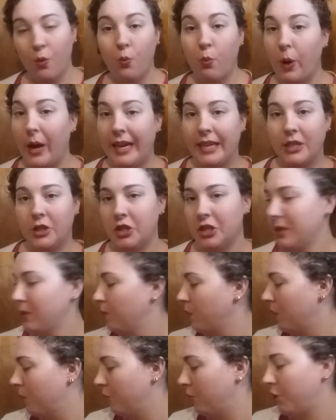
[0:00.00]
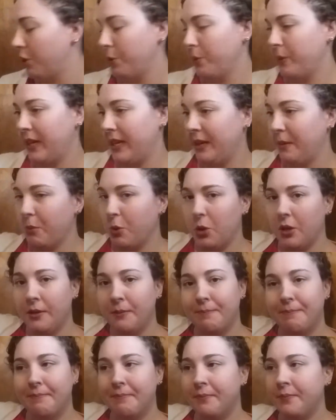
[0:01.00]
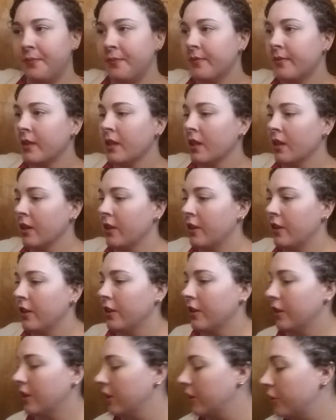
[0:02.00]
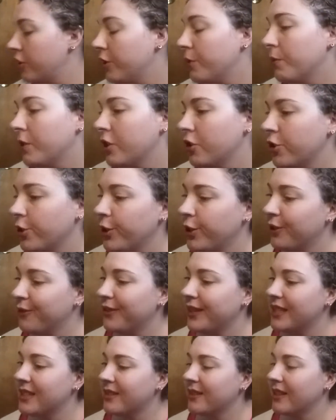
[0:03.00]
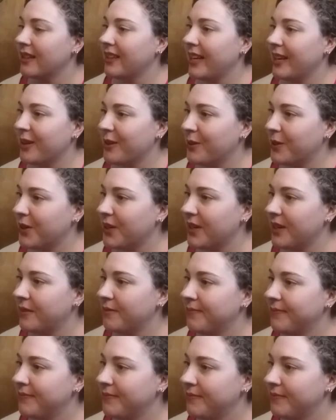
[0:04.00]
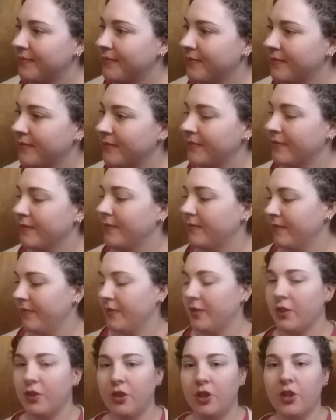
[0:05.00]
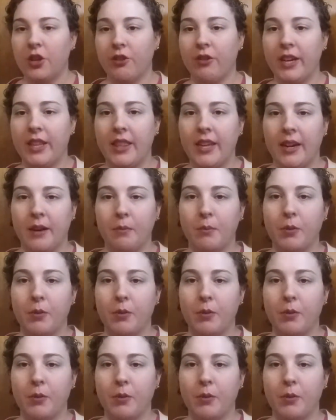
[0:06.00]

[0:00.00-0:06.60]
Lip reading: white just won't do anymore. Do you want to show your friends the Lego girl? Look, right there.